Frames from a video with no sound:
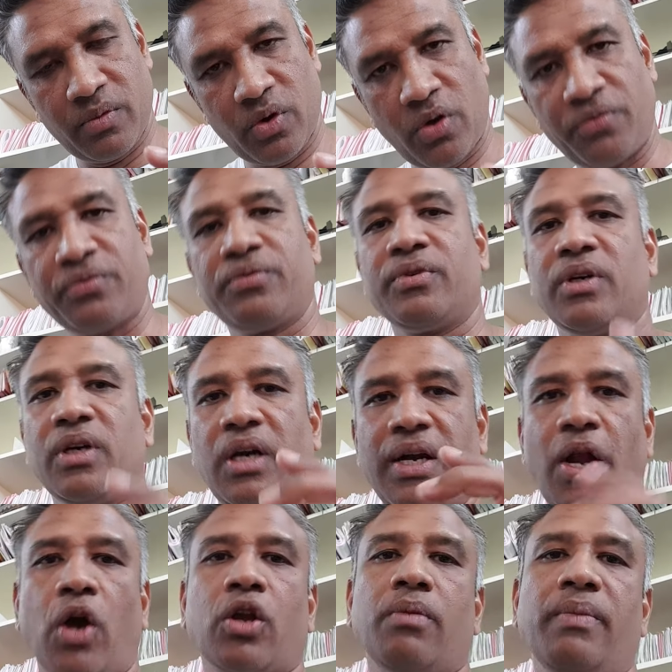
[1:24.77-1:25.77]
of a
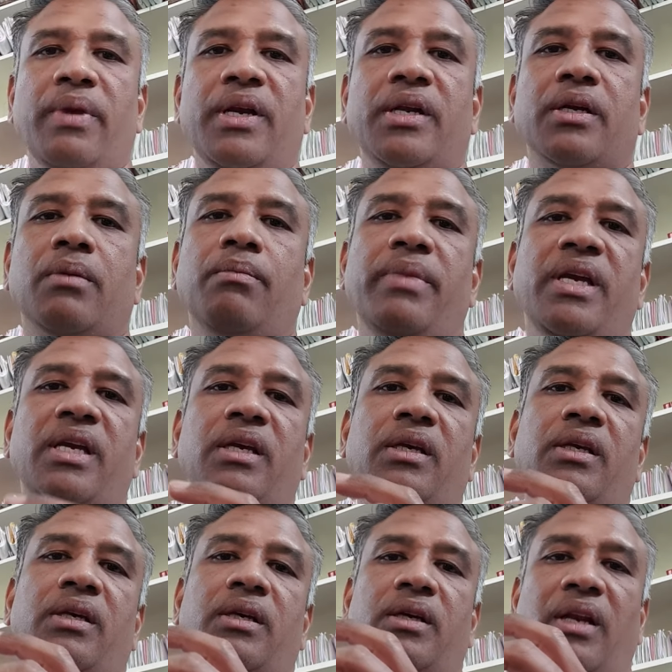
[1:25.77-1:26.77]
document
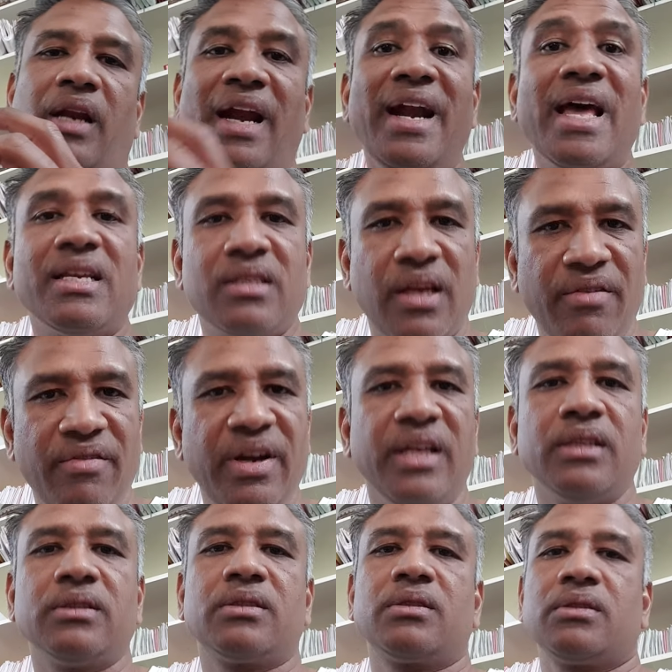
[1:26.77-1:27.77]
be led as
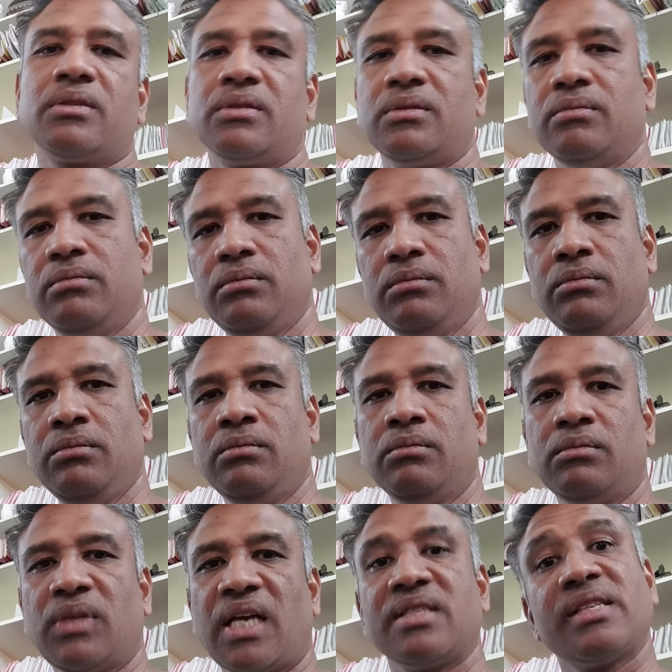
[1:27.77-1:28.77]
evidence
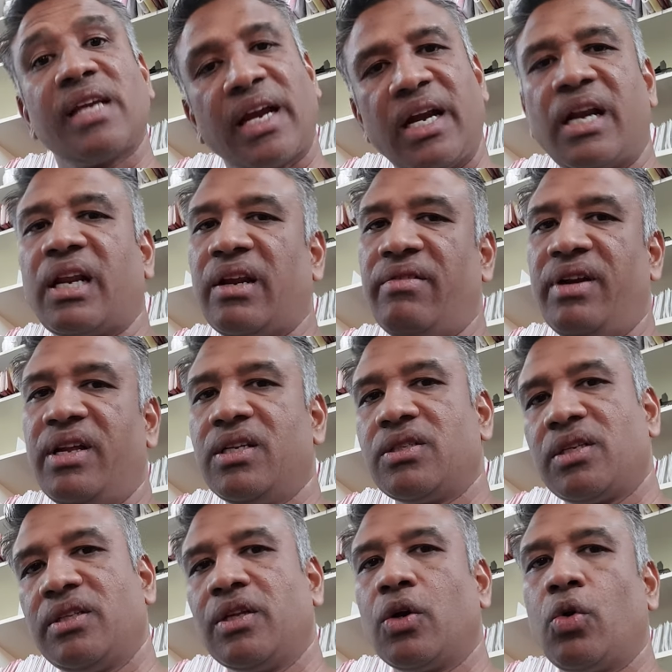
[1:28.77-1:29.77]
as secondary
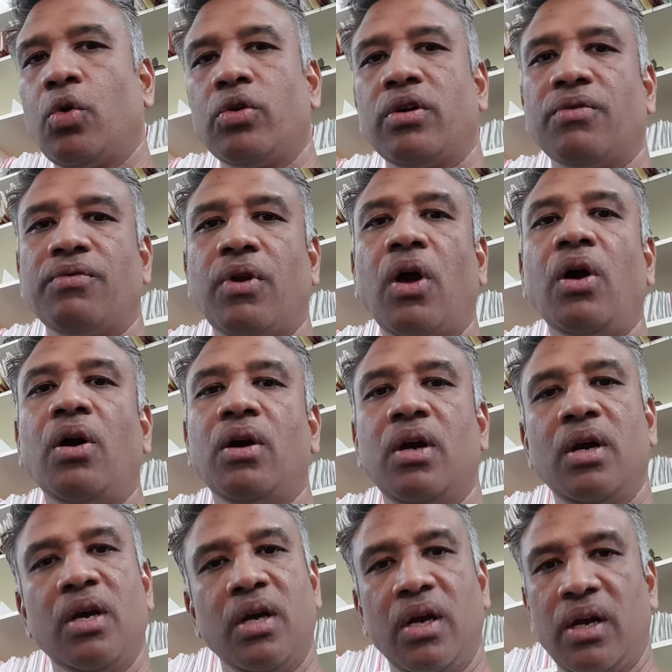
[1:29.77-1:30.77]
evidence in the court of law,
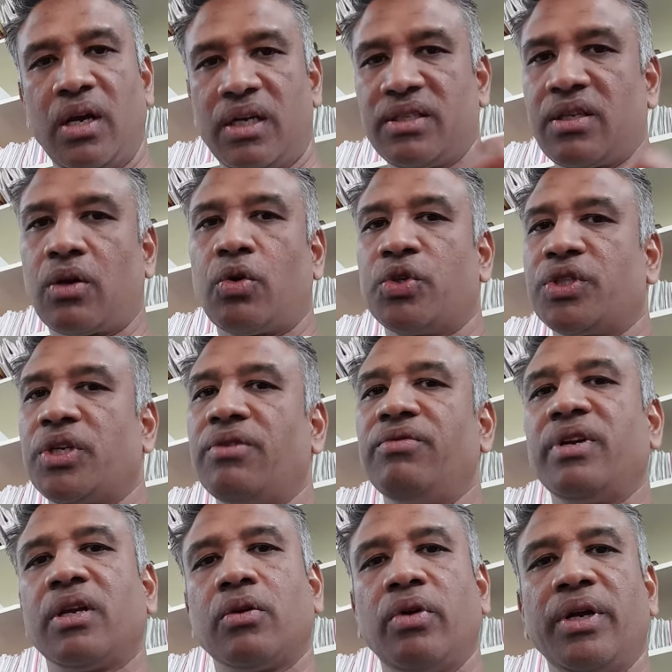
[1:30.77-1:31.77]
is the question
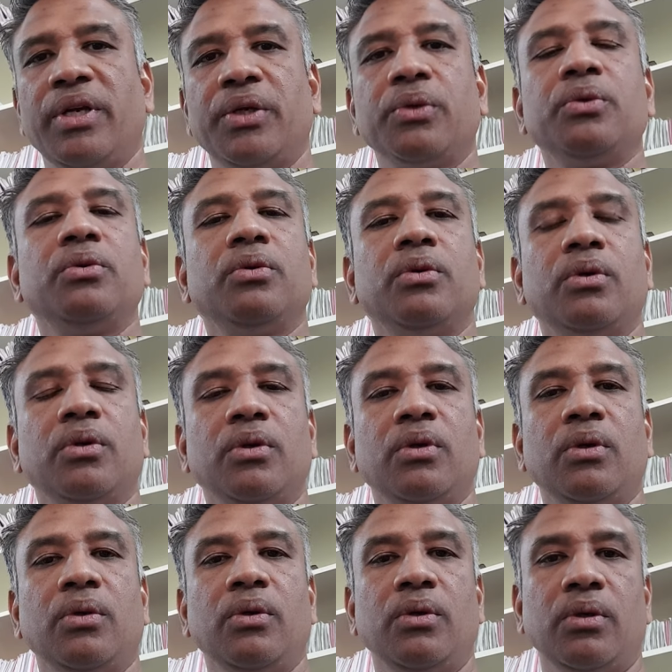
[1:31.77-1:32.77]
we are going
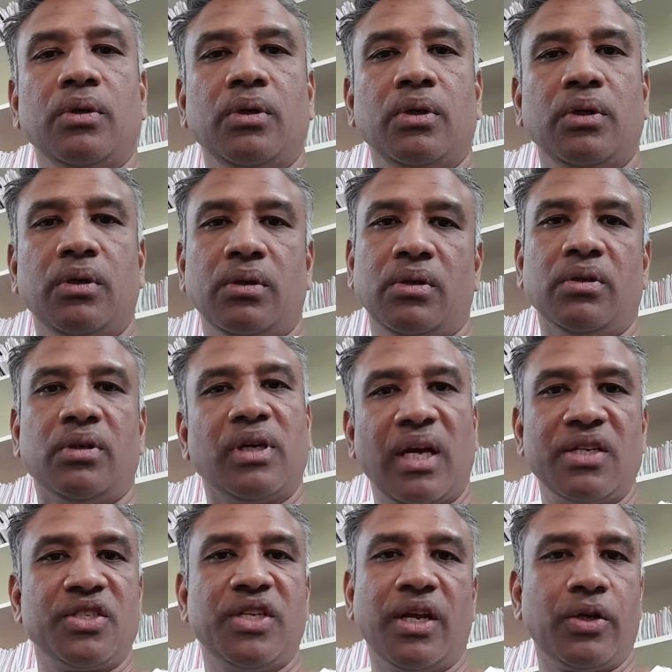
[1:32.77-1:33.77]
to
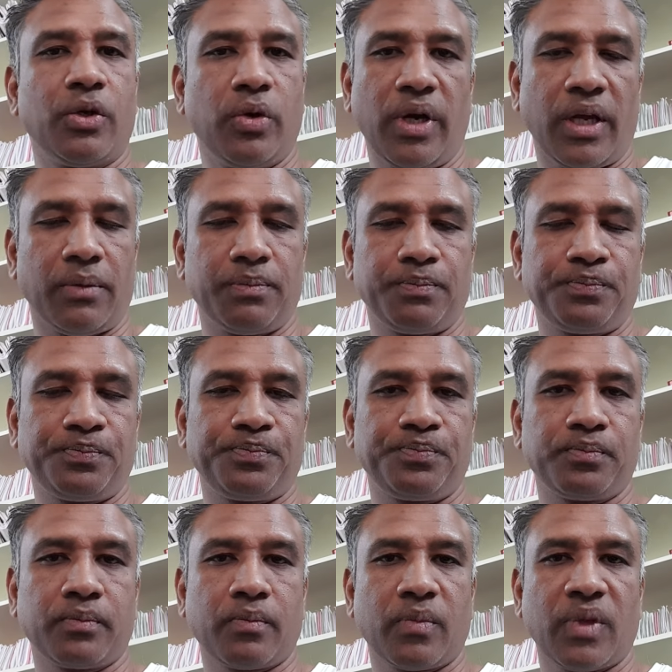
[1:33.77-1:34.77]
consider today.
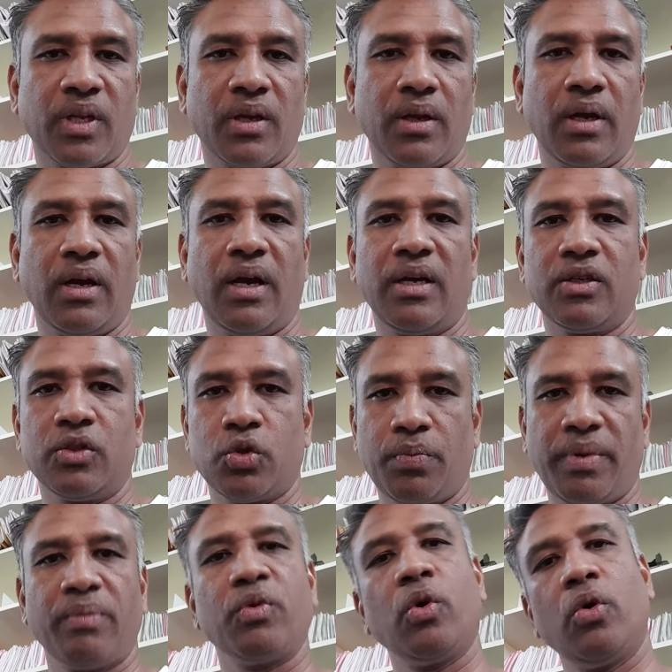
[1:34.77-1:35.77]

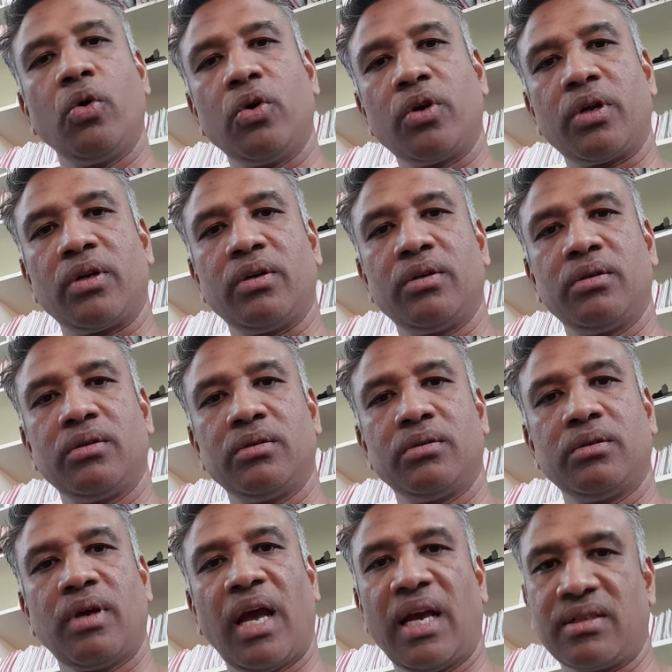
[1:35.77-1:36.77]
Supreme Court
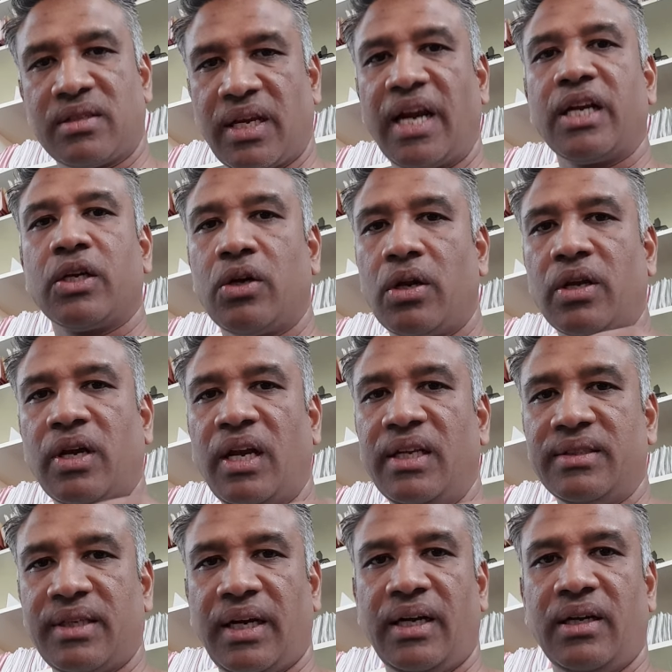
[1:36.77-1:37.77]
has categorically
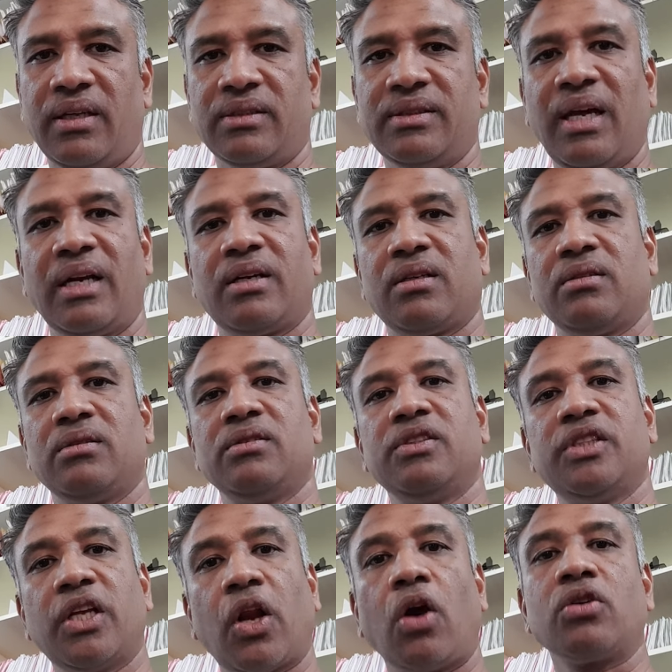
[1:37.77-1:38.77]
said that
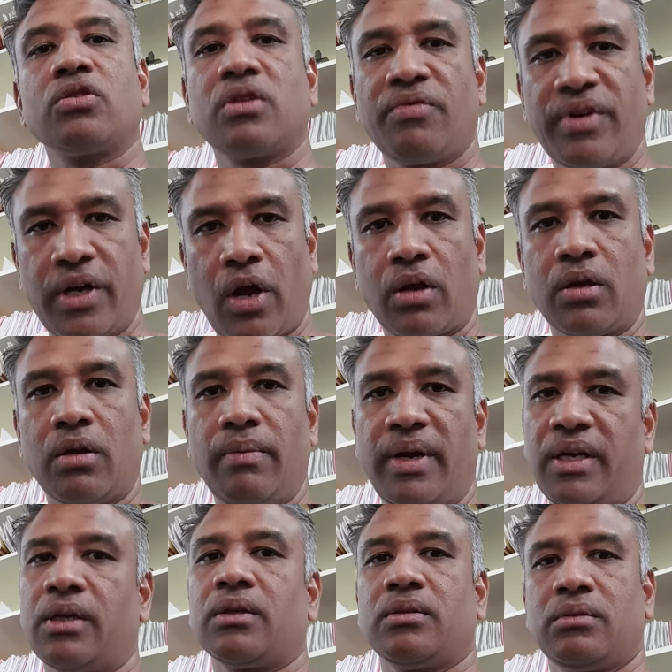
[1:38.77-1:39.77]
Xerox of a
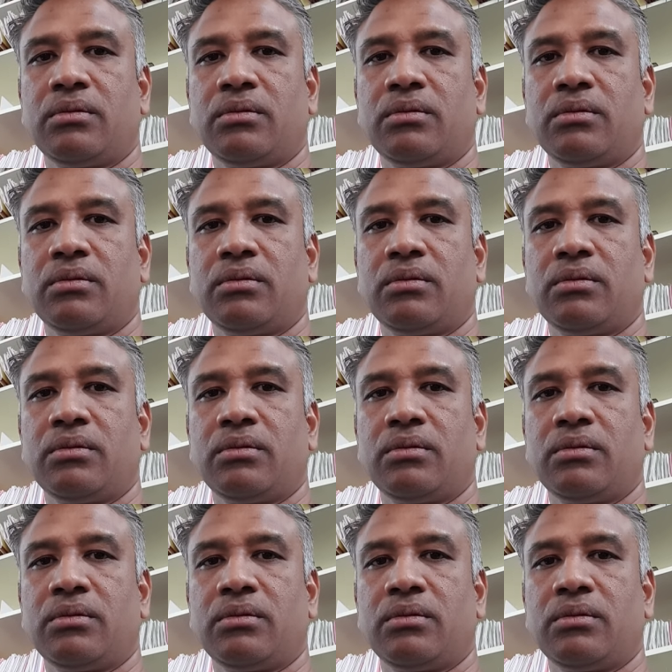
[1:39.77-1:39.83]
document